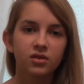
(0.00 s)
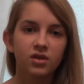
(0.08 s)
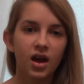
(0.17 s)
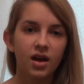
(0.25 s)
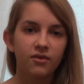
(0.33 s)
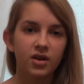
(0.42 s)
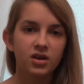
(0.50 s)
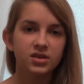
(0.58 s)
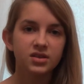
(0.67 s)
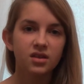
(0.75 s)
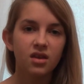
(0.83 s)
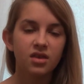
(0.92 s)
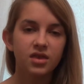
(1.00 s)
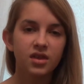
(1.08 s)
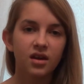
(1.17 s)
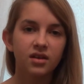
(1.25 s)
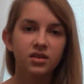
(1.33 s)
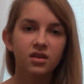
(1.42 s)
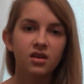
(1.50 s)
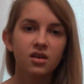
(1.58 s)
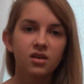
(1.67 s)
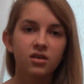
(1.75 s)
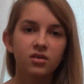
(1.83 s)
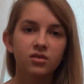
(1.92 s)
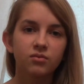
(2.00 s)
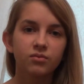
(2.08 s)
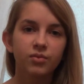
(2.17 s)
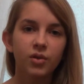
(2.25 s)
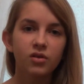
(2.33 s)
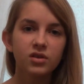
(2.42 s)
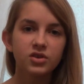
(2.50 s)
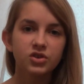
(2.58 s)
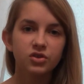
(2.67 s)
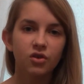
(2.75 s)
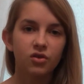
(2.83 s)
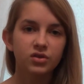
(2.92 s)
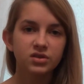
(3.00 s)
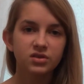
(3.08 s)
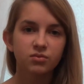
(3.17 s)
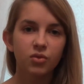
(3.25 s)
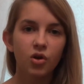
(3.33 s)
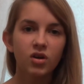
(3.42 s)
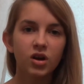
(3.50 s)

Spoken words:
covers that Polish hosts bow